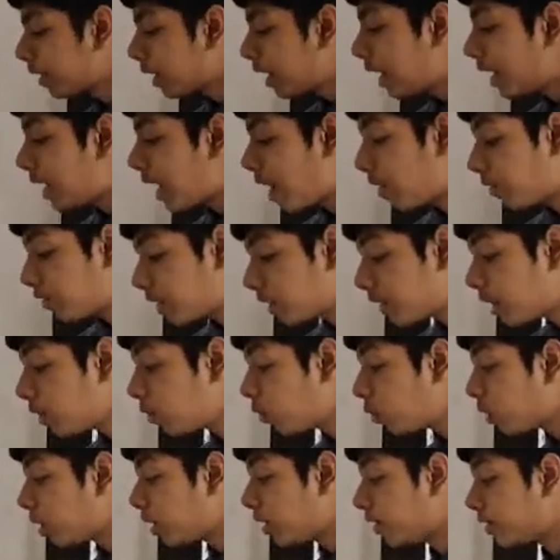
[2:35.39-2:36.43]
And after the
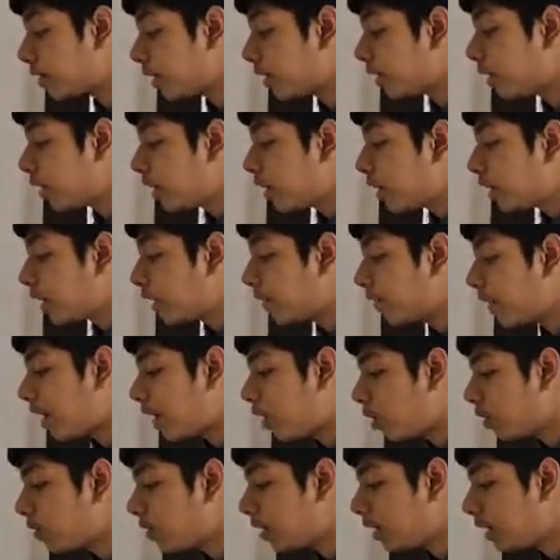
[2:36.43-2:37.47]
collision, the
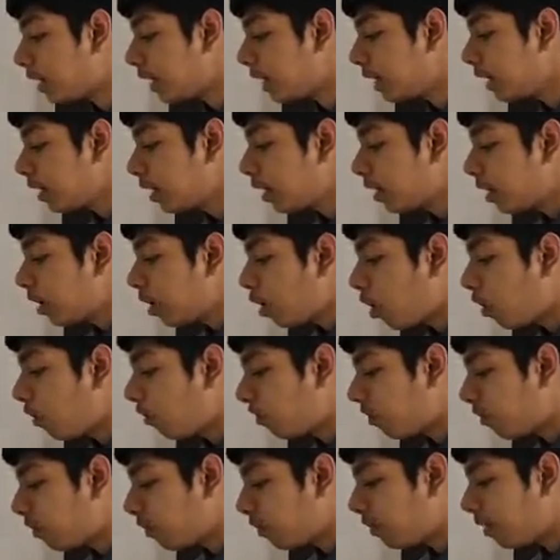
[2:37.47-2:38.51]
velocity of
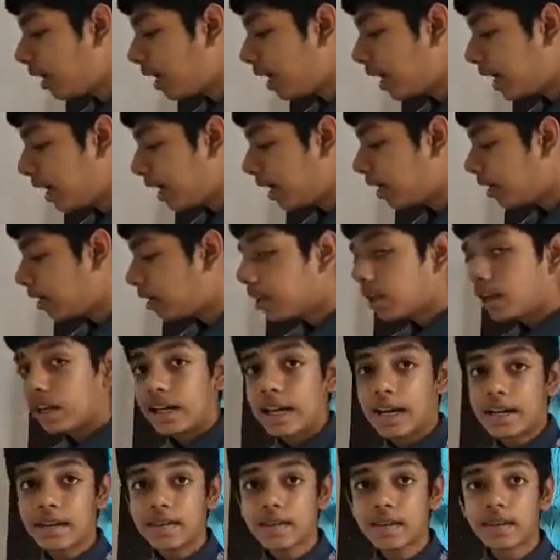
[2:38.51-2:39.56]
A,
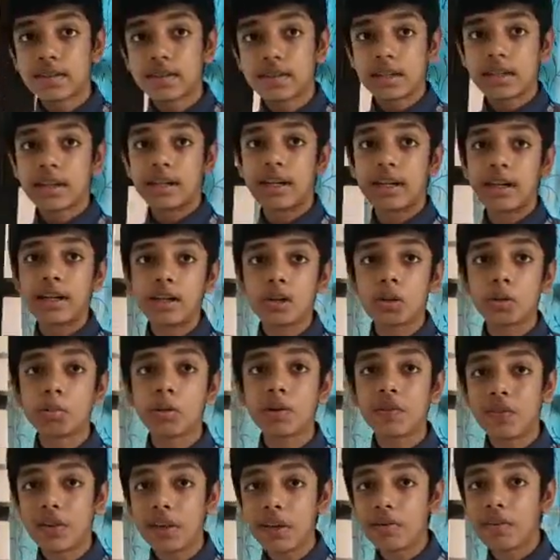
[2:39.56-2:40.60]
let us consider it to be
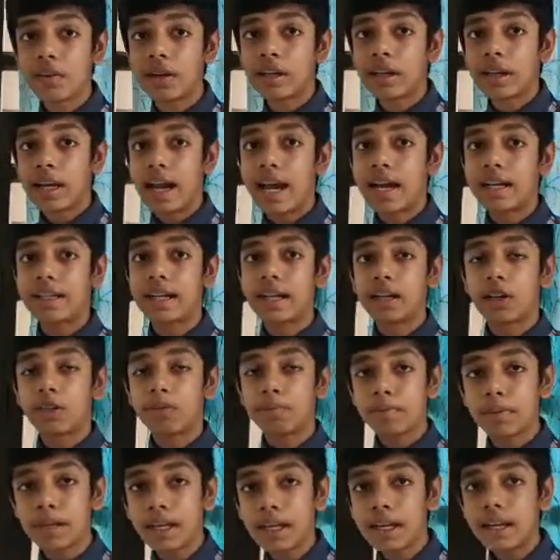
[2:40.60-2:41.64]
V1, and that
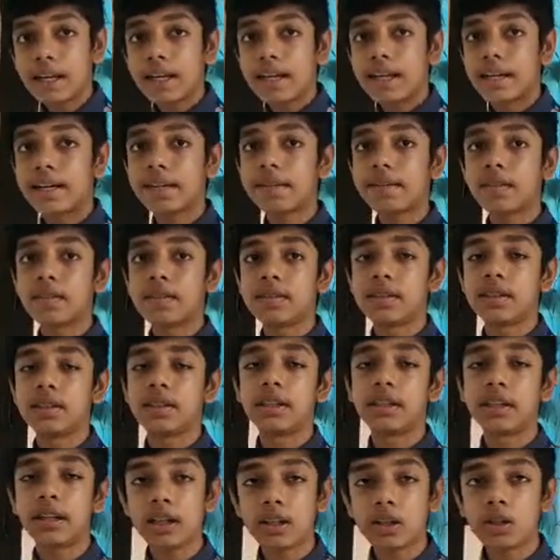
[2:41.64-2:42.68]
of B, let us
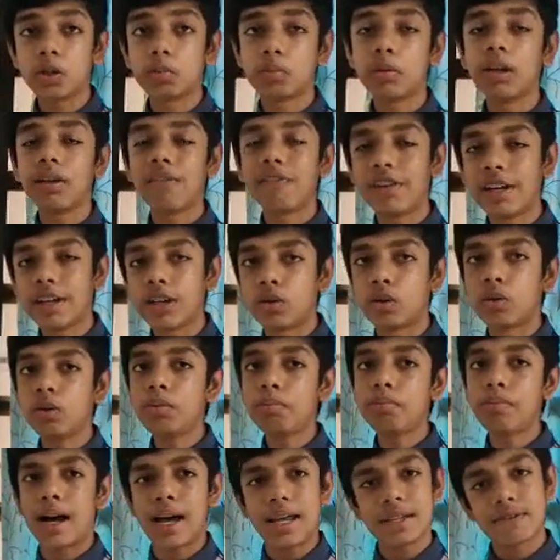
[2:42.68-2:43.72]
consider it to be V2,
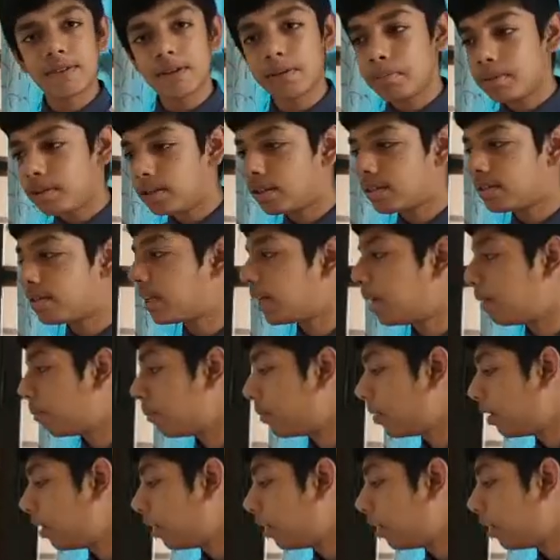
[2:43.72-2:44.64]
mass will be the same.